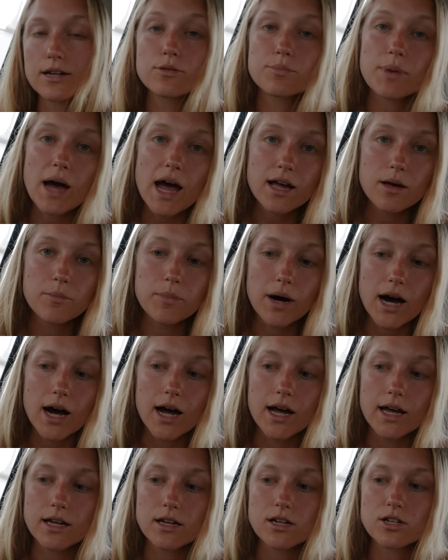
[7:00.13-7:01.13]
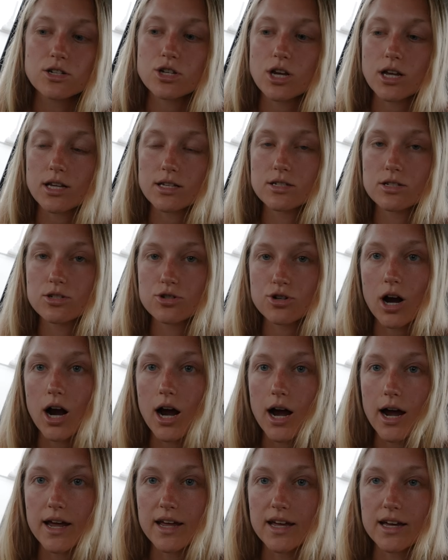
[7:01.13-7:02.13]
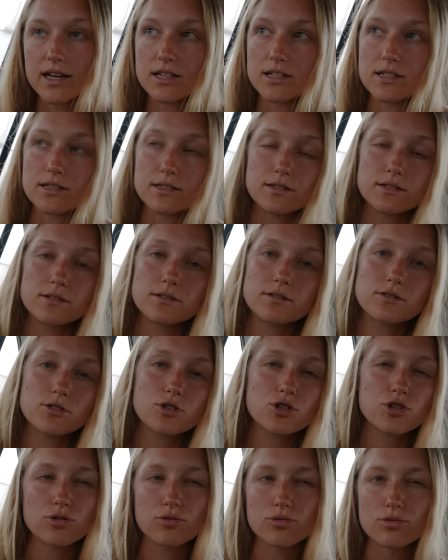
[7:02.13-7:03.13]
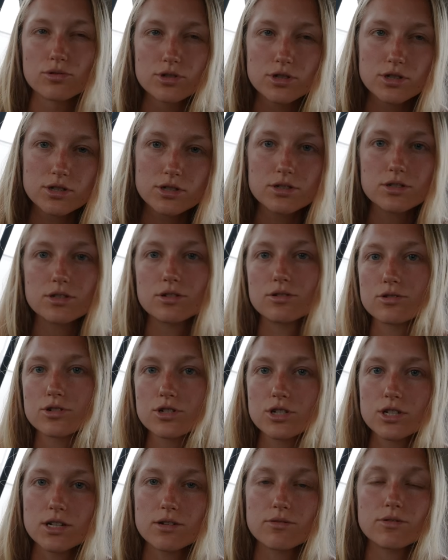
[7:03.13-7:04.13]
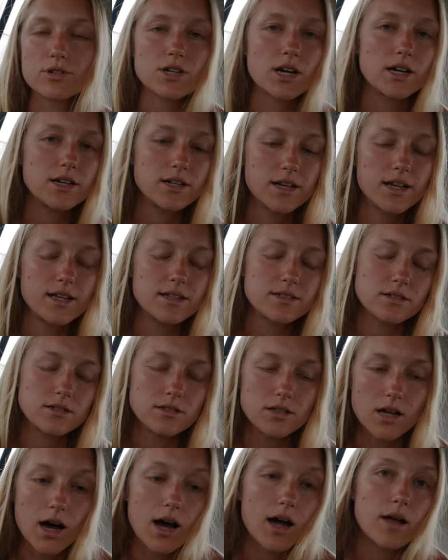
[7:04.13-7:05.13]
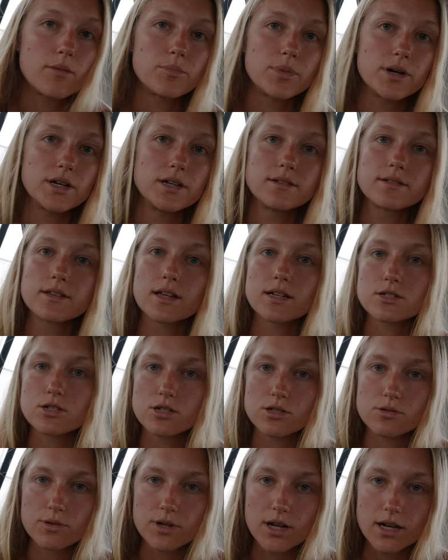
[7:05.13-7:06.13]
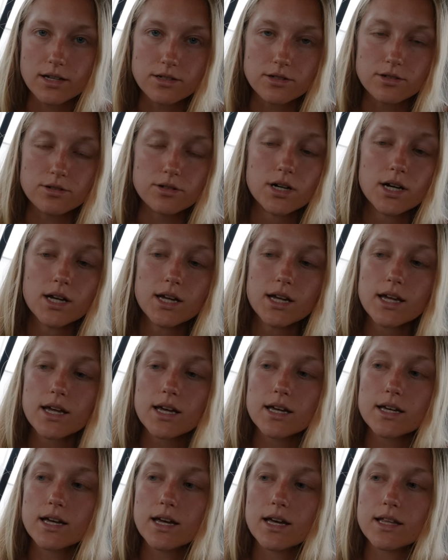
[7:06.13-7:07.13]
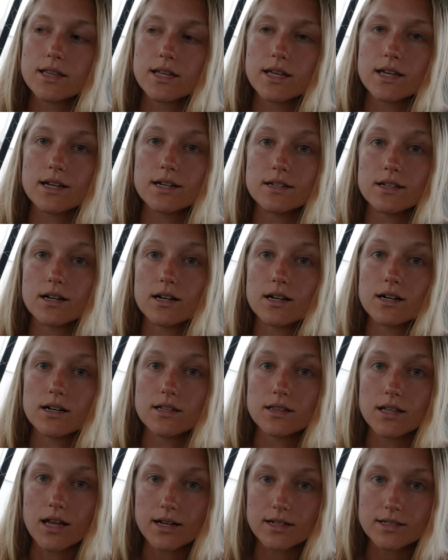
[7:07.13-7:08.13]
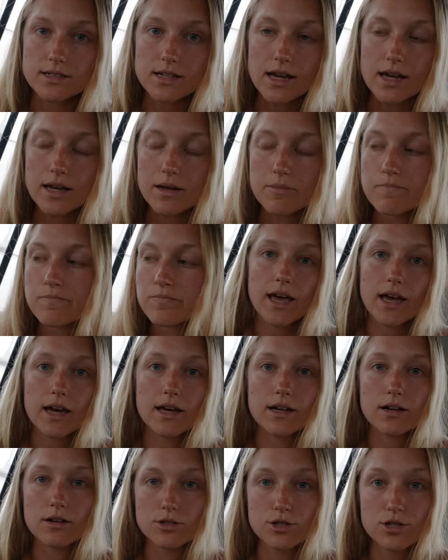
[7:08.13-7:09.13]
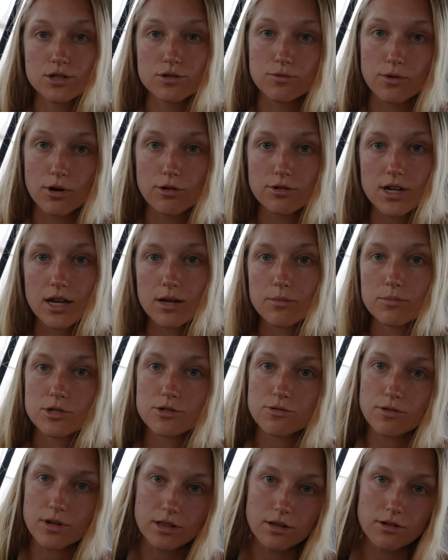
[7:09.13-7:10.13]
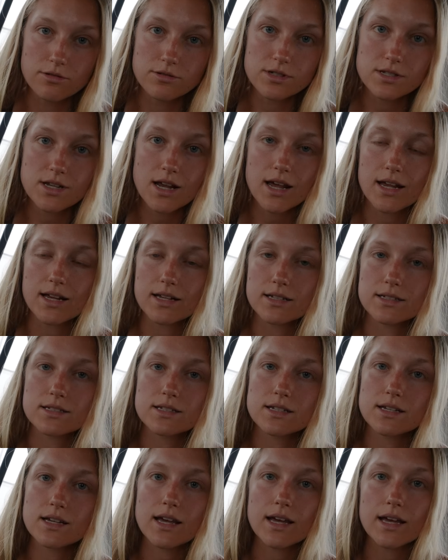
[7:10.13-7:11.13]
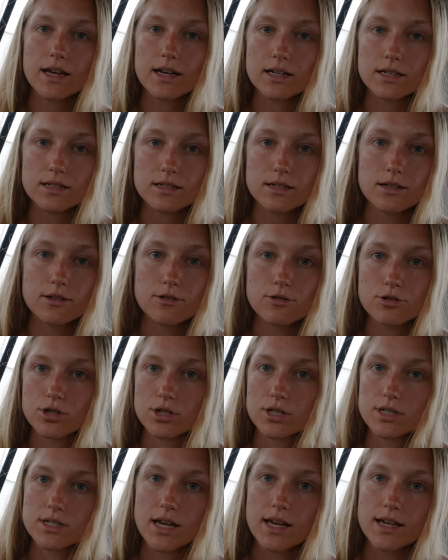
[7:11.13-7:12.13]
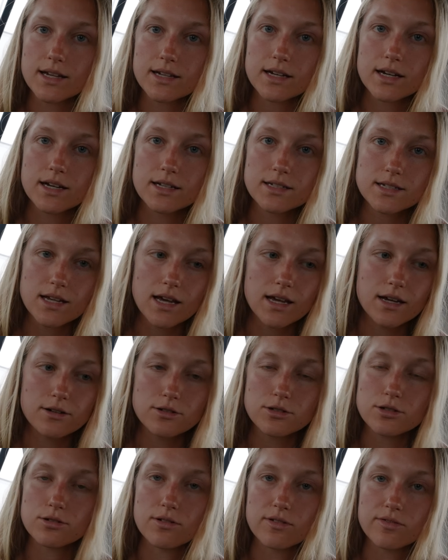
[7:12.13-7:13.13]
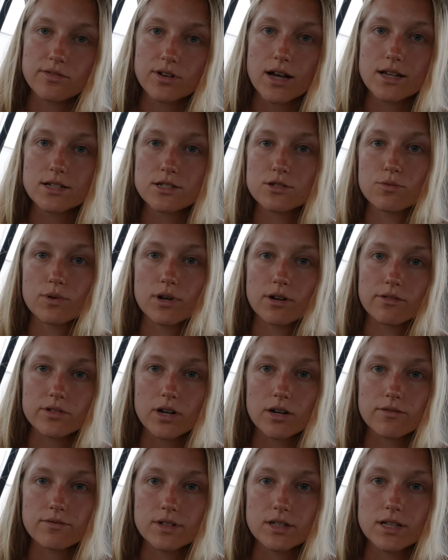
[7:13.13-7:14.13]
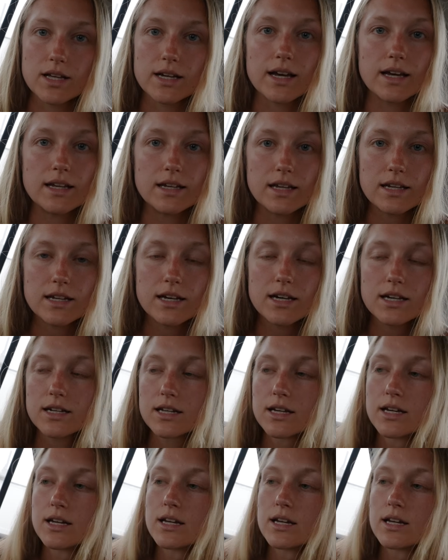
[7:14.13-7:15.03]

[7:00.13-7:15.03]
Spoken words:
do back and bi, chest, tri, and shoulders usually, which is a lot, but that's just what I do. And then a leg day. And I'll just rotate between those days and usually take a day or two of rest whenever I feel like I need it.